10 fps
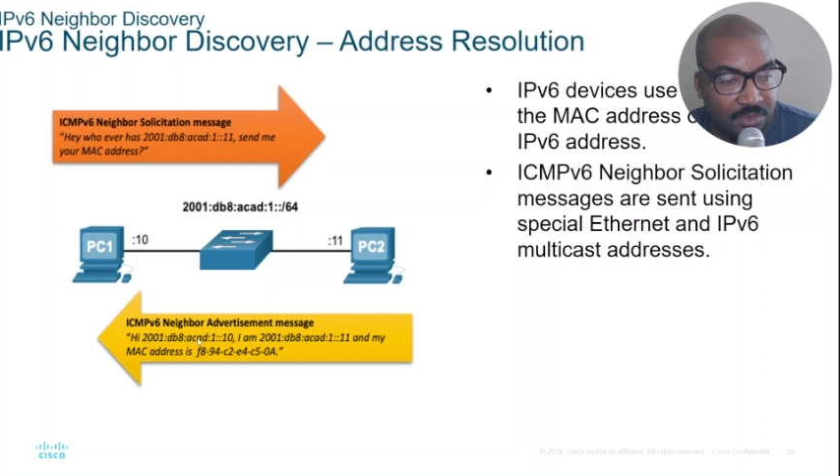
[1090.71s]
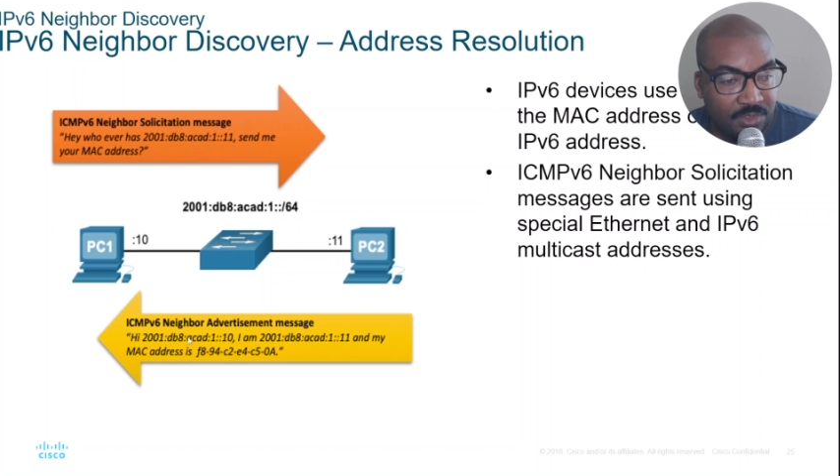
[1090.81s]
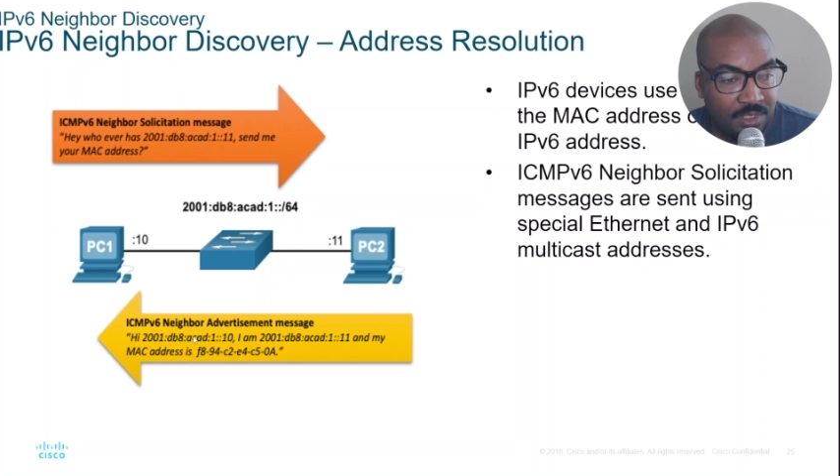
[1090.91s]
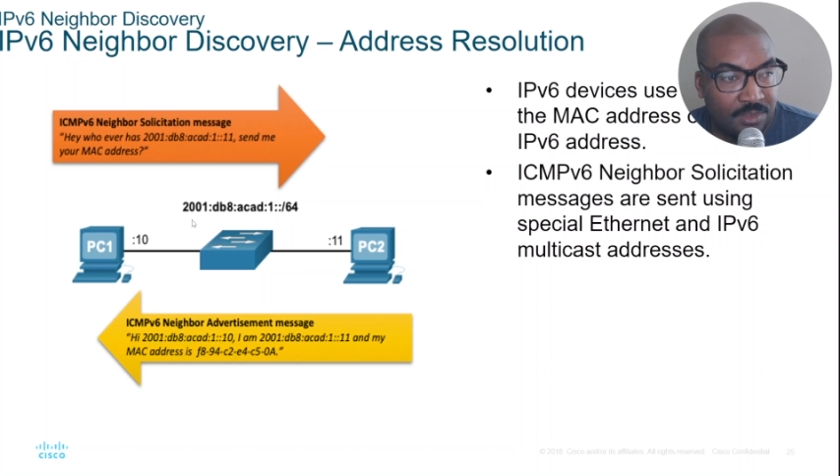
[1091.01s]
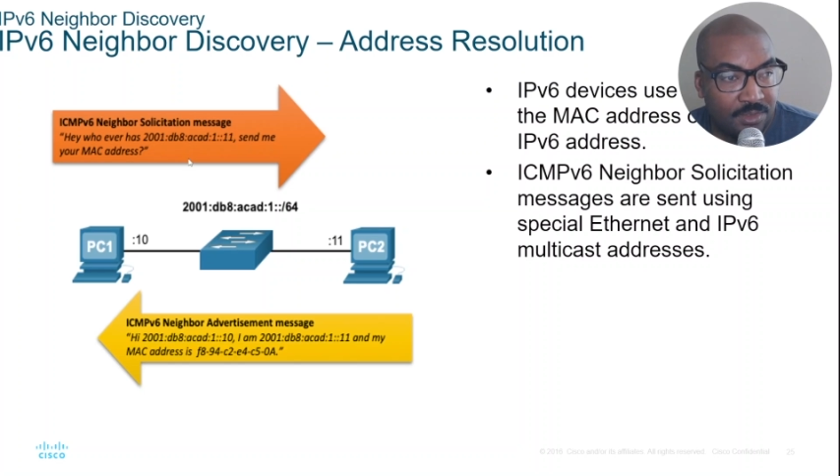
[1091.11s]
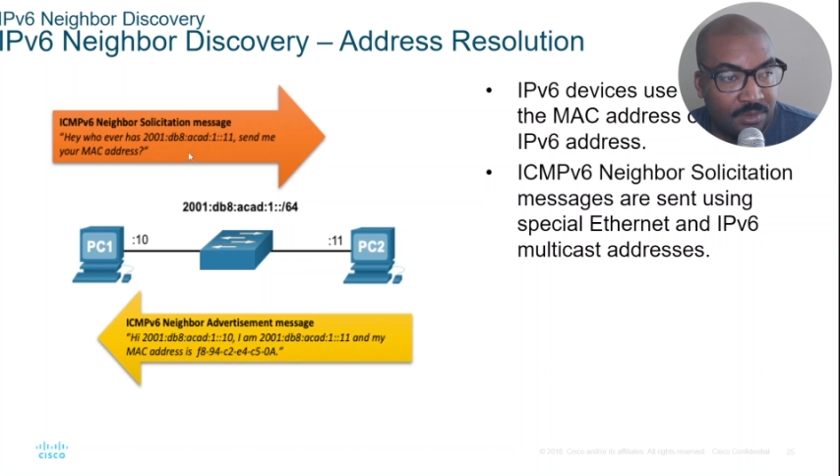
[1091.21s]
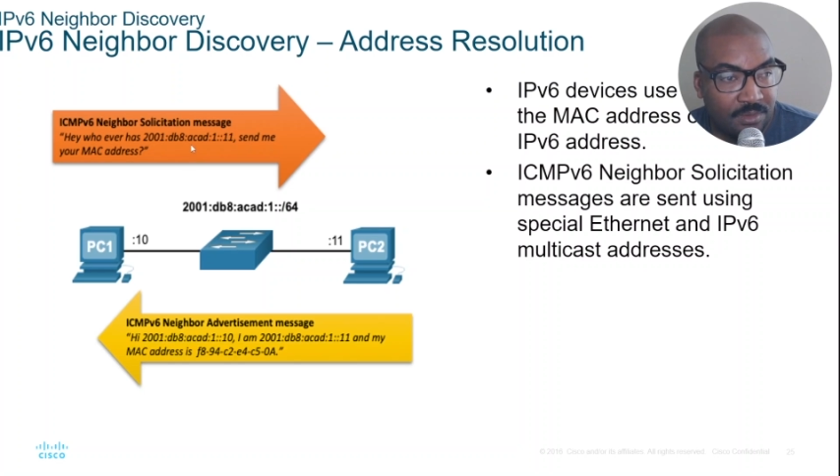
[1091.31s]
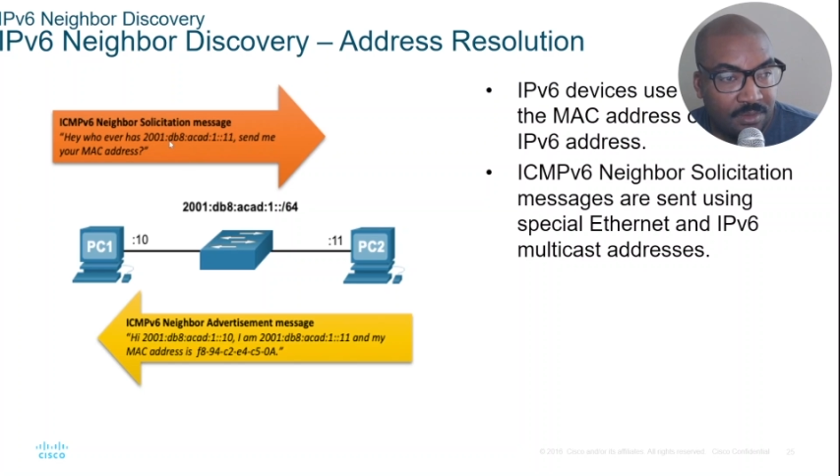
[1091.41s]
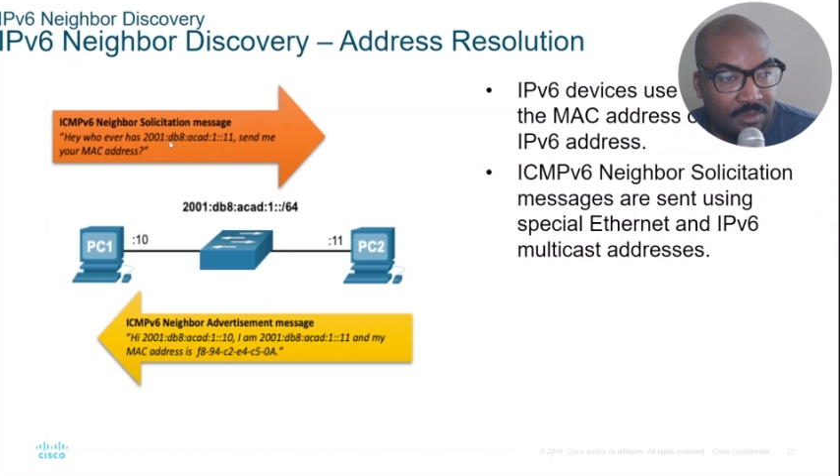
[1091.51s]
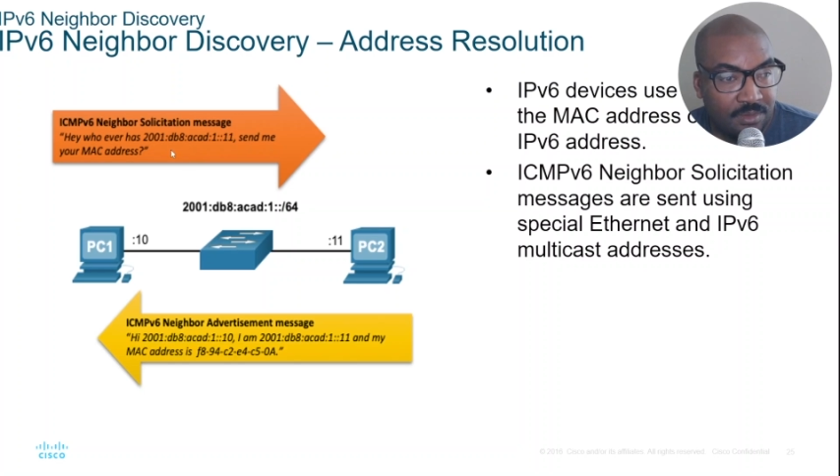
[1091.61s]
6.
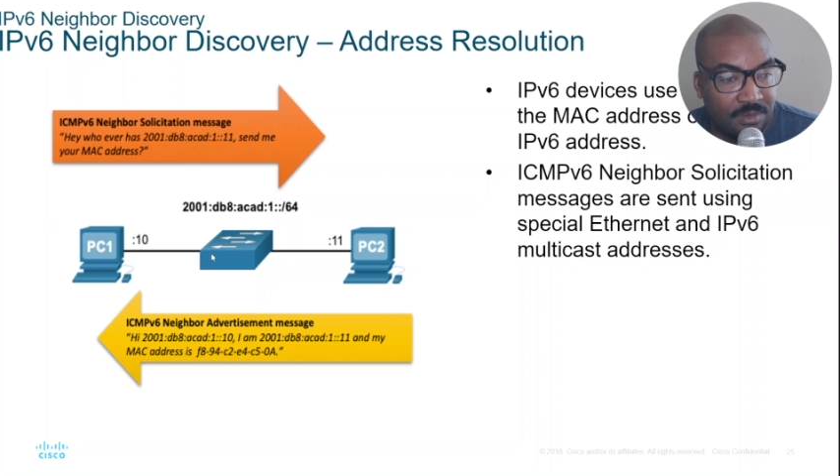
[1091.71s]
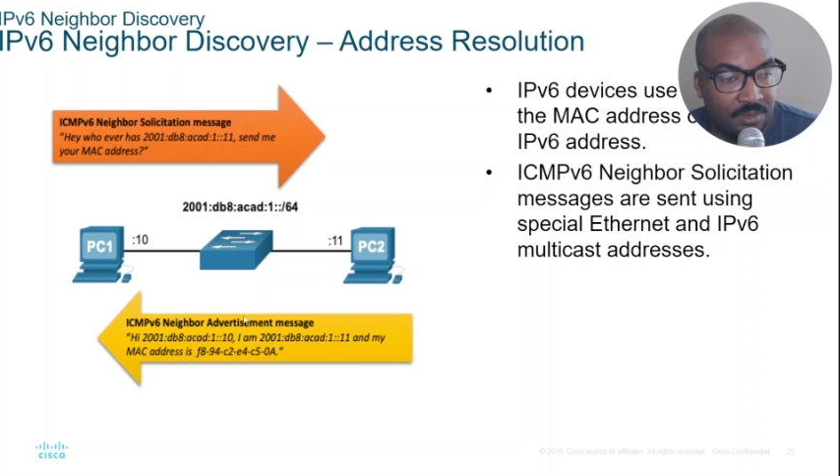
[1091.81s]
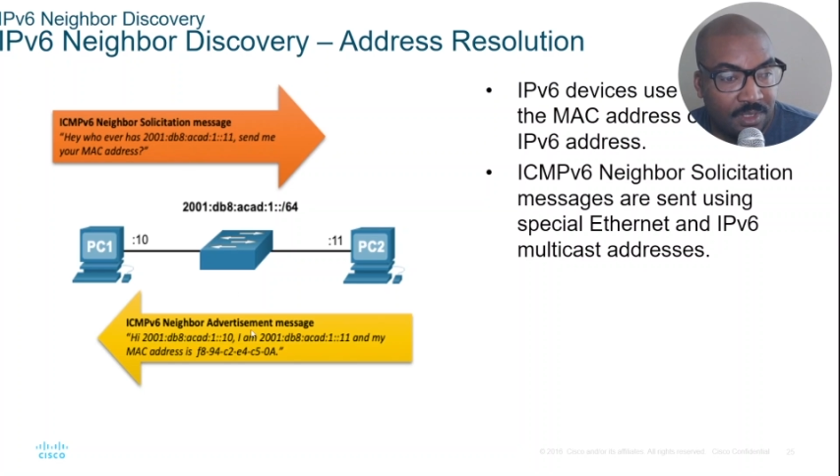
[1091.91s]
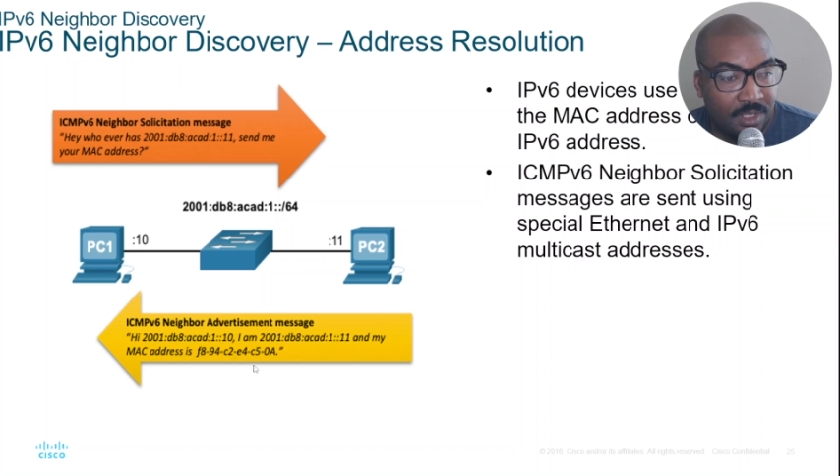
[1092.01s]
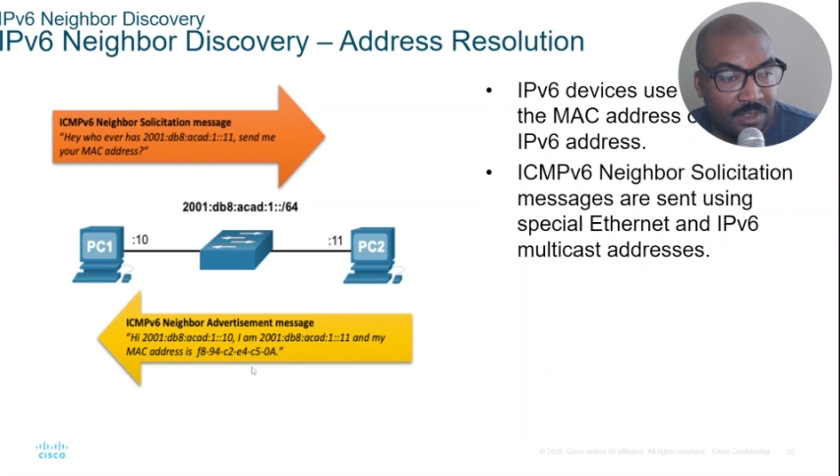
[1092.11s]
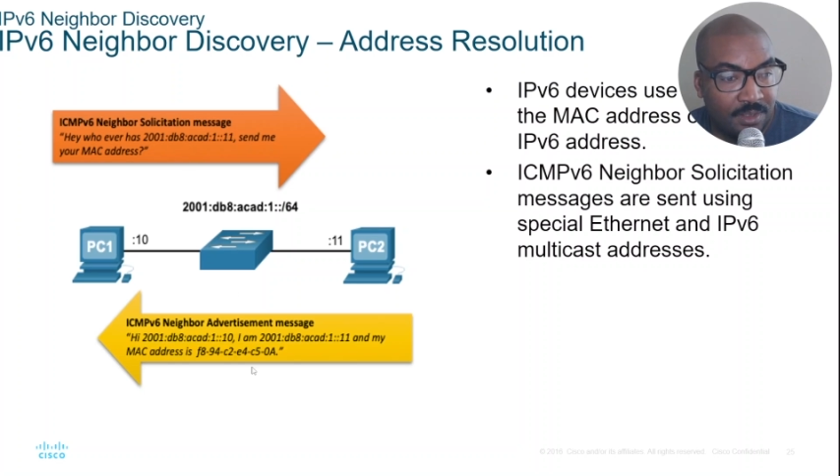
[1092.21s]
Okay.